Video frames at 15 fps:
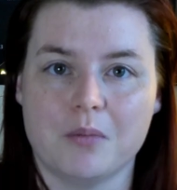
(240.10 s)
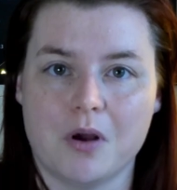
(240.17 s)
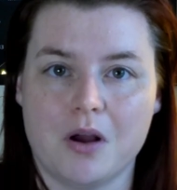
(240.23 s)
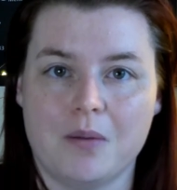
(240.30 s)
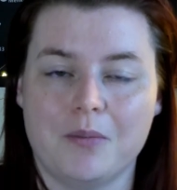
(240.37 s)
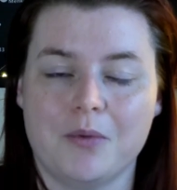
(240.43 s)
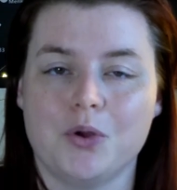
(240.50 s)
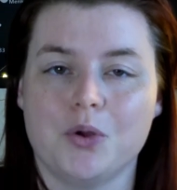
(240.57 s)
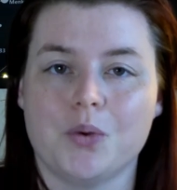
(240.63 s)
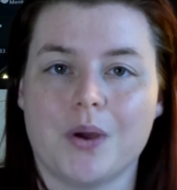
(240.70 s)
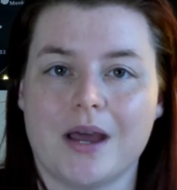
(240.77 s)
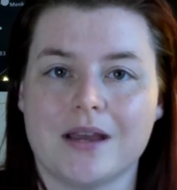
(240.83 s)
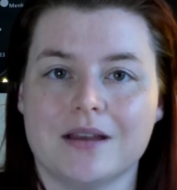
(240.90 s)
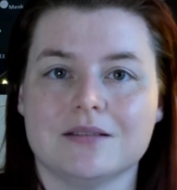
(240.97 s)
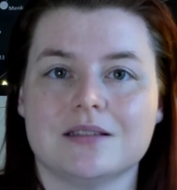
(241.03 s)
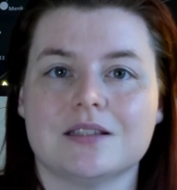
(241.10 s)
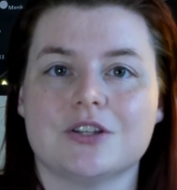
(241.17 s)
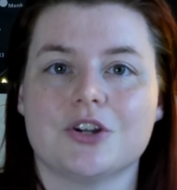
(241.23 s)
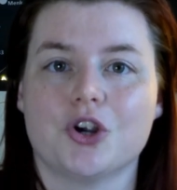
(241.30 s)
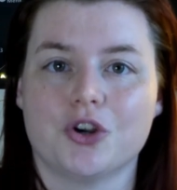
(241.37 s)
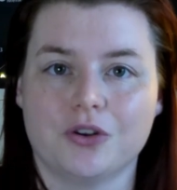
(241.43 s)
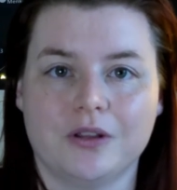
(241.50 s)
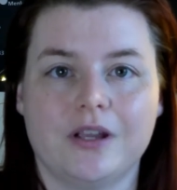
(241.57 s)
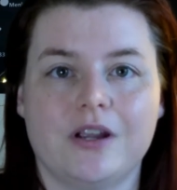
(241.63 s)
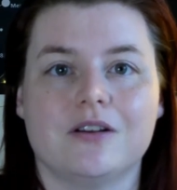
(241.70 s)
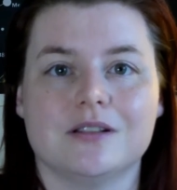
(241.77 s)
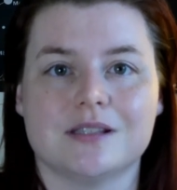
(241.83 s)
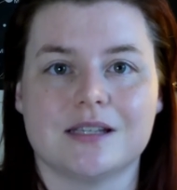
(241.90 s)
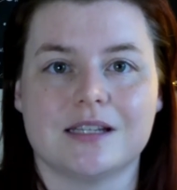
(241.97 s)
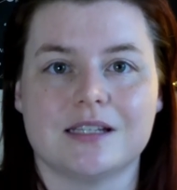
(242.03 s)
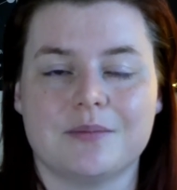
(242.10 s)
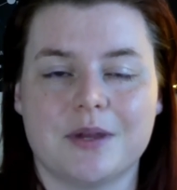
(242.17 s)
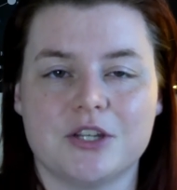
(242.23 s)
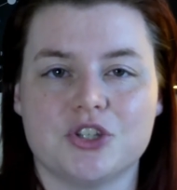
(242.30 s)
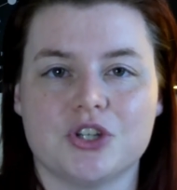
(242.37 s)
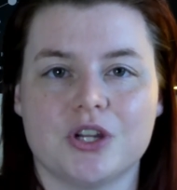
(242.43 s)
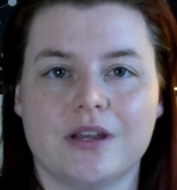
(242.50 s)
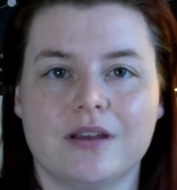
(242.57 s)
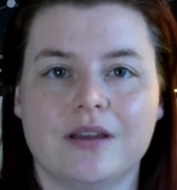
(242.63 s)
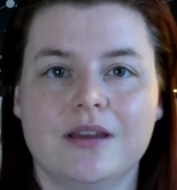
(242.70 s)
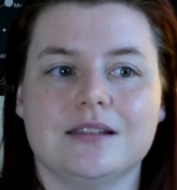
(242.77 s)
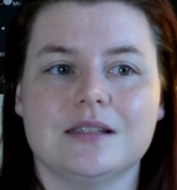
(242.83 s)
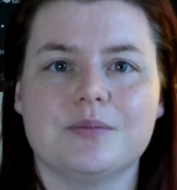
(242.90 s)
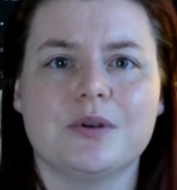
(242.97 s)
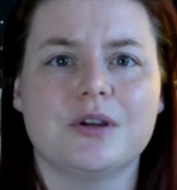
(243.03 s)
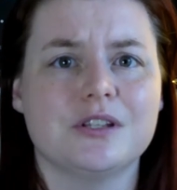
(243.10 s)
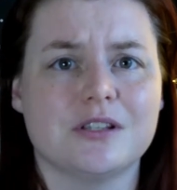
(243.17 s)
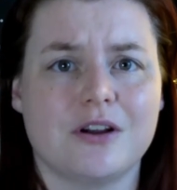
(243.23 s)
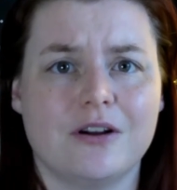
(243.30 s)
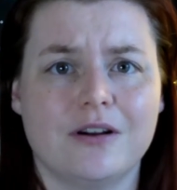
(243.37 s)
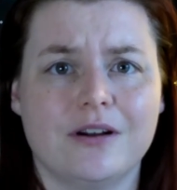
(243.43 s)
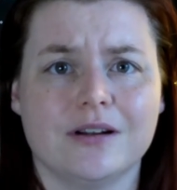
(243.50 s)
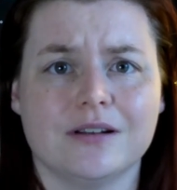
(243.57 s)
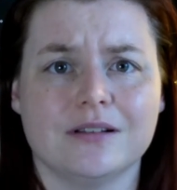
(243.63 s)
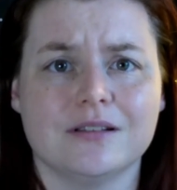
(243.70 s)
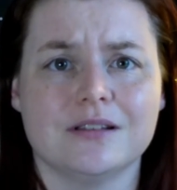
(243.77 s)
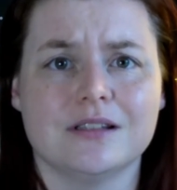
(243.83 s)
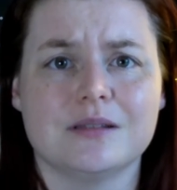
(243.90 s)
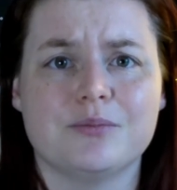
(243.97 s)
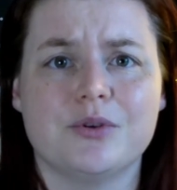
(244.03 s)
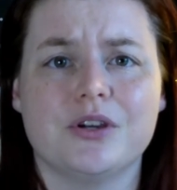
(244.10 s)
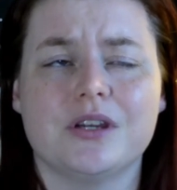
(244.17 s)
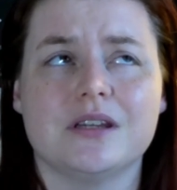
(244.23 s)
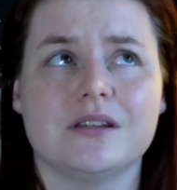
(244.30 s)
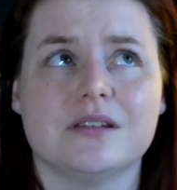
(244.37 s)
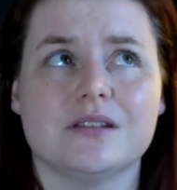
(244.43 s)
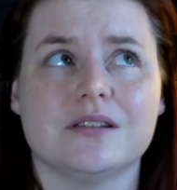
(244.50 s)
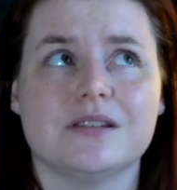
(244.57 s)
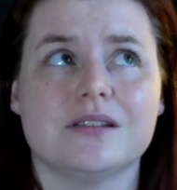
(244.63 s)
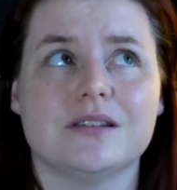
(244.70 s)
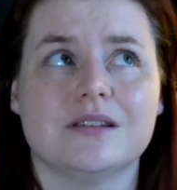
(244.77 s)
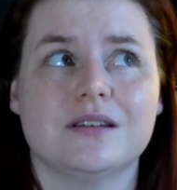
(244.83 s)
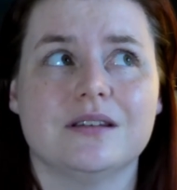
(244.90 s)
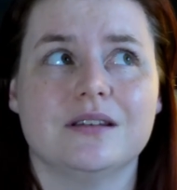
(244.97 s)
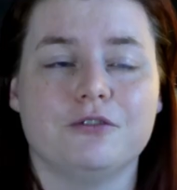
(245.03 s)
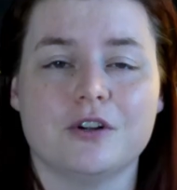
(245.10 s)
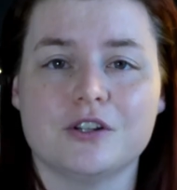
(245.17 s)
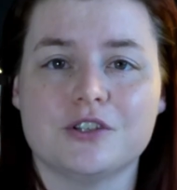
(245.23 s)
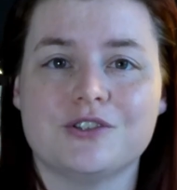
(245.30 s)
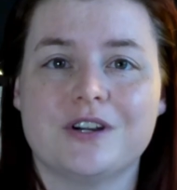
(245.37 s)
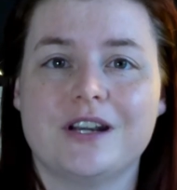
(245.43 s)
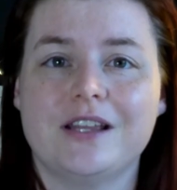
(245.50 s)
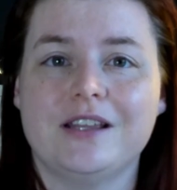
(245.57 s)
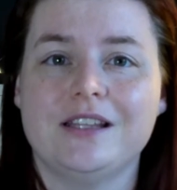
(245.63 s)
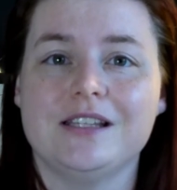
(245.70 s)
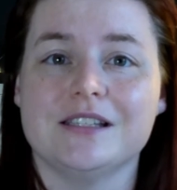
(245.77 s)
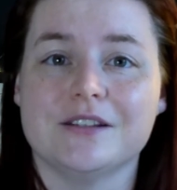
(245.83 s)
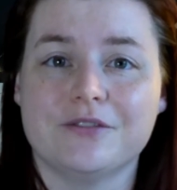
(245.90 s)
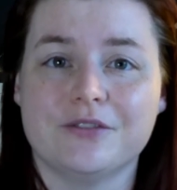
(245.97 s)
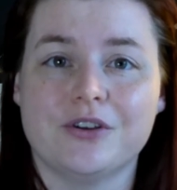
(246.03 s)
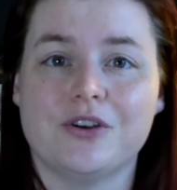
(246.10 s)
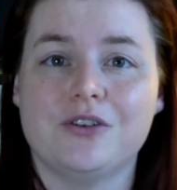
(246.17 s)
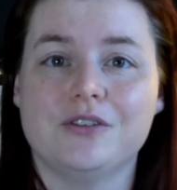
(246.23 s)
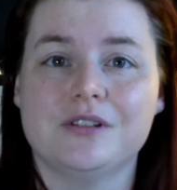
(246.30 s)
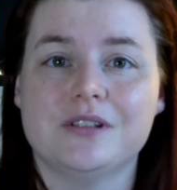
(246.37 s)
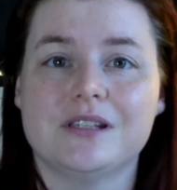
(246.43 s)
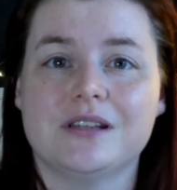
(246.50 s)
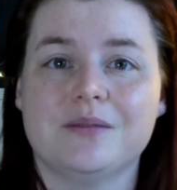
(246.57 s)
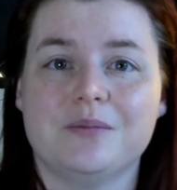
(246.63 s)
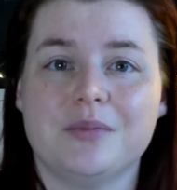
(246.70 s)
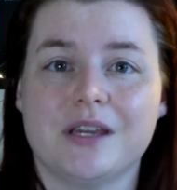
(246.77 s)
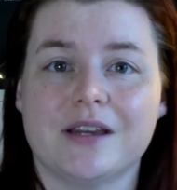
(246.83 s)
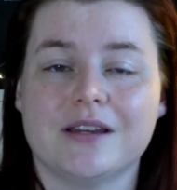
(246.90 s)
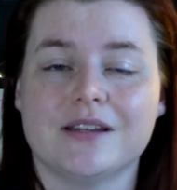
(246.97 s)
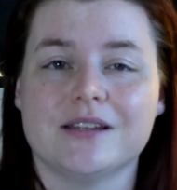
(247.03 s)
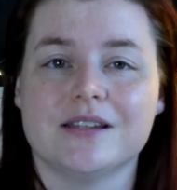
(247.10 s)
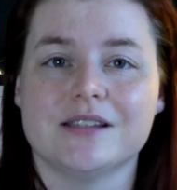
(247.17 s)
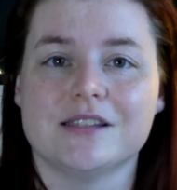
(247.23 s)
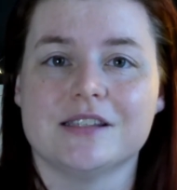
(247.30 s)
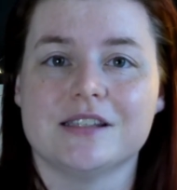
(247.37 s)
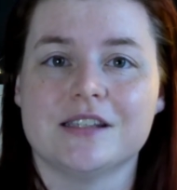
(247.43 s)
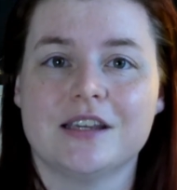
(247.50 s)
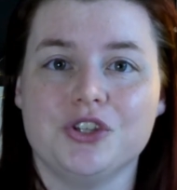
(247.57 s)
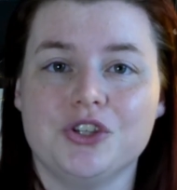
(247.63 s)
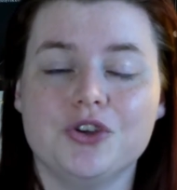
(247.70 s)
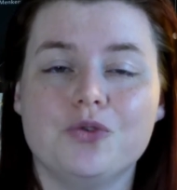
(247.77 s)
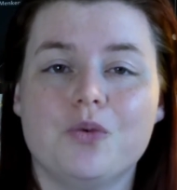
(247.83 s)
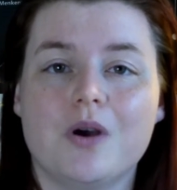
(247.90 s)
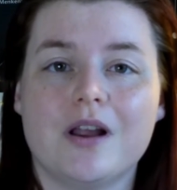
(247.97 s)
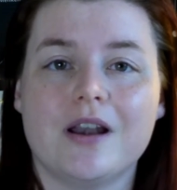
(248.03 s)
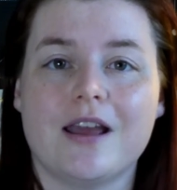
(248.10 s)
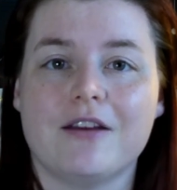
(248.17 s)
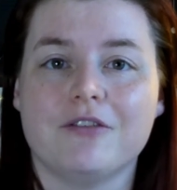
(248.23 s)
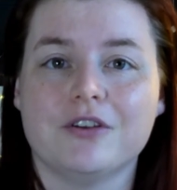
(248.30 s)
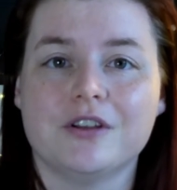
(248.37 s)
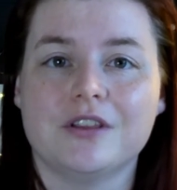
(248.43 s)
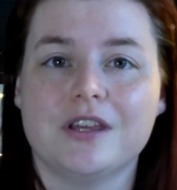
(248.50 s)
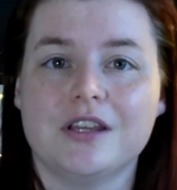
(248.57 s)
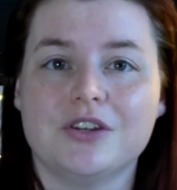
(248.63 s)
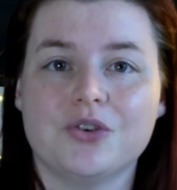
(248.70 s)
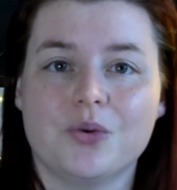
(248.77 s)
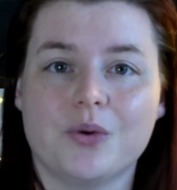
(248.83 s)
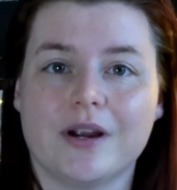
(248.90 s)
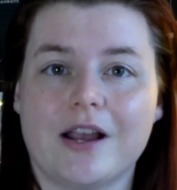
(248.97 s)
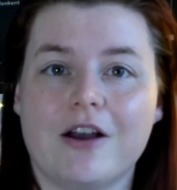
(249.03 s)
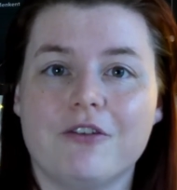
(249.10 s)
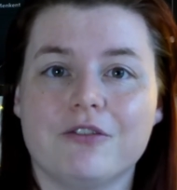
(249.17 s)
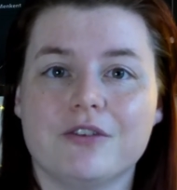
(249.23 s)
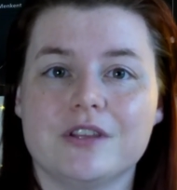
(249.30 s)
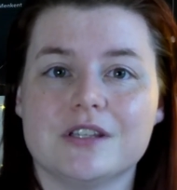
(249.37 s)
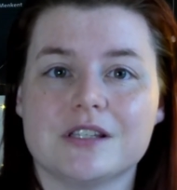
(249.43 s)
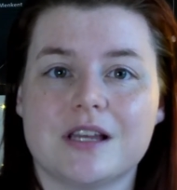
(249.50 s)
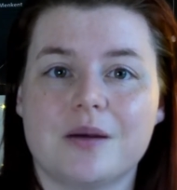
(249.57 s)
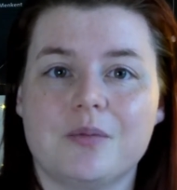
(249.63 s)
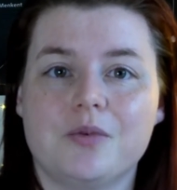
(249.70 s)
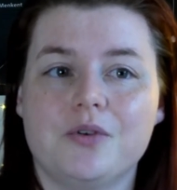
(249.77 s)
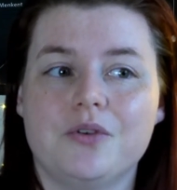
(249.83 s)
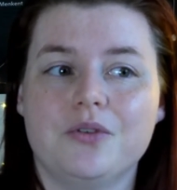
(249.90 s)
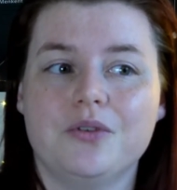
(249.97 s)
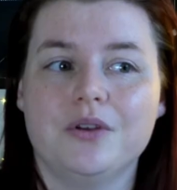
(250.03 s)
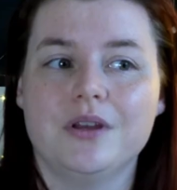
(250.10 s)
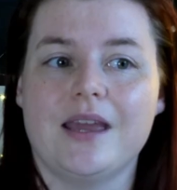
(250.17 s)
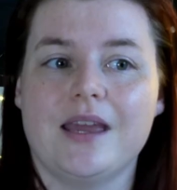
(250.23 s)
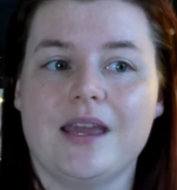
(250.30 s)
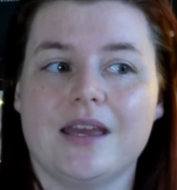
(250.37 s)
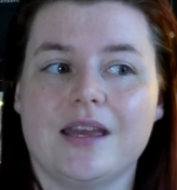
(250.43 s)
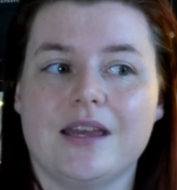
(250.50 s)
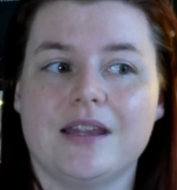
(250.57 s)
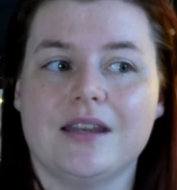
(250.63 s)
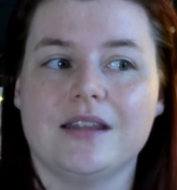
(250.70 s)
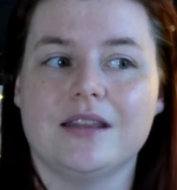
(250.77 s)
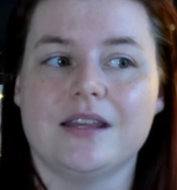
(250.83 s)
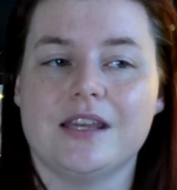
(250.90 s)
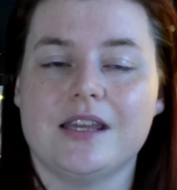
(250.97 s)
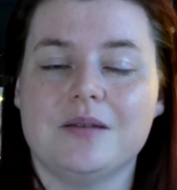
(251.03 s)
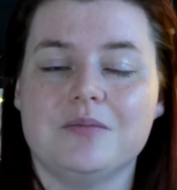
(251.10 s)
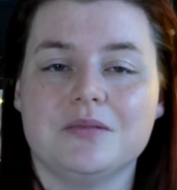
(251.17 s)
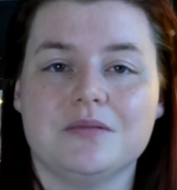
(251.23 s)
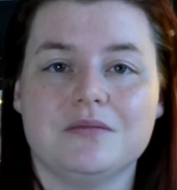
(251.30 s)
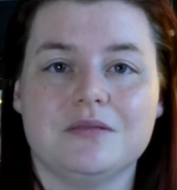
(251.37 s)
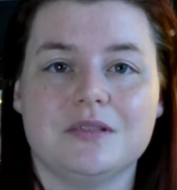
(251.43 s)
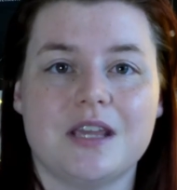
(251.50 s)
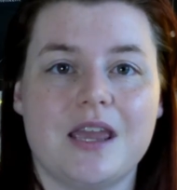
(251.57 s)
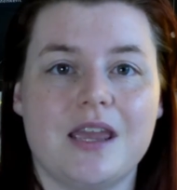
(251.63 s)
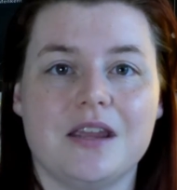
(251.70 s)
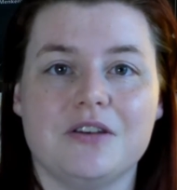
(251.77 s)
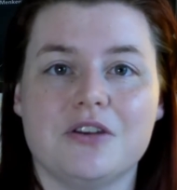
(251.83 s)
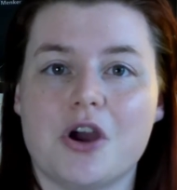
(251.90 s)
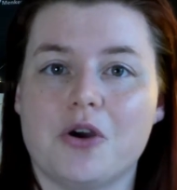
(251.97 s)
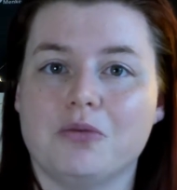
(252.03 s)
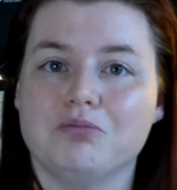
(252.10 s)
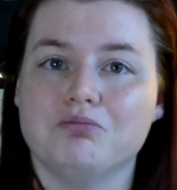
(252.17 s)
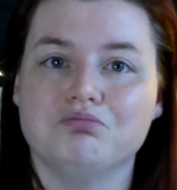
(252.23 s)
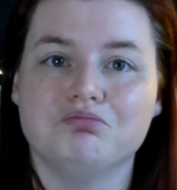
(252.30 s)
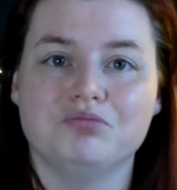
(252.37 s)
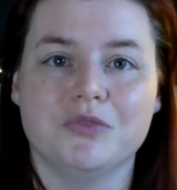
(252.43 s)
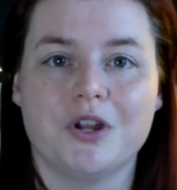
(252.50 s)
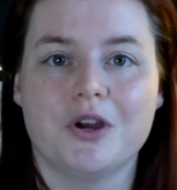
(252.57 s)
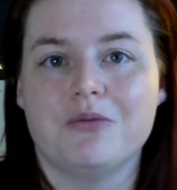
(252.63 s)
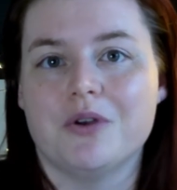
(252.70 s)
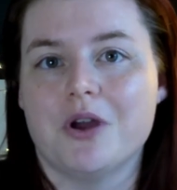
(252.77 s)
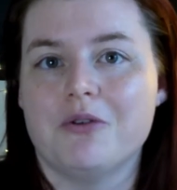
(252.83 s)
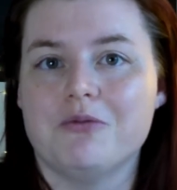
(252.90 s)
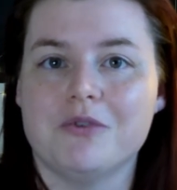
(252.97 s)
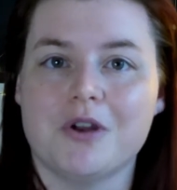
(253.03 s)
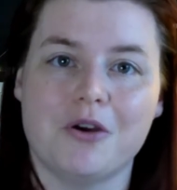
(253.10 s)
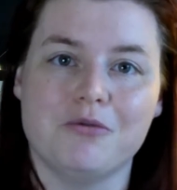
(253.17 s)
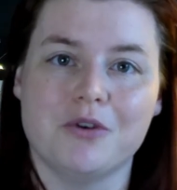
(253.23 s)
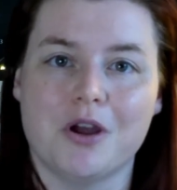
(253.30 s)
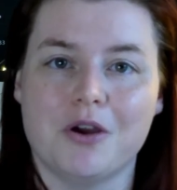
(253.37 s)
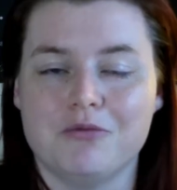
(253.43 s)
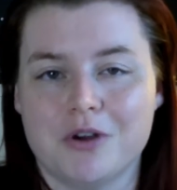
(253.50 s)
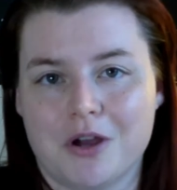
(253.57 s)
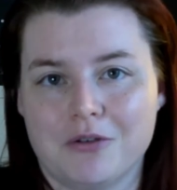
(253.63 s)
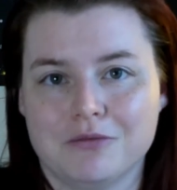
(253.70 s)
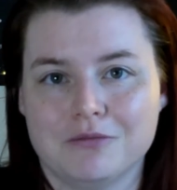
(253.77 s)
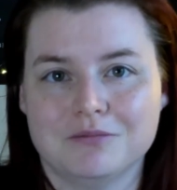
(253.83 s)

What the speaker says: mom, who has early onset dementia. This book is hard. This book is frustratingly difficult because you want everything to work out for this couple, and they keep saying no, no, no, no, no, no.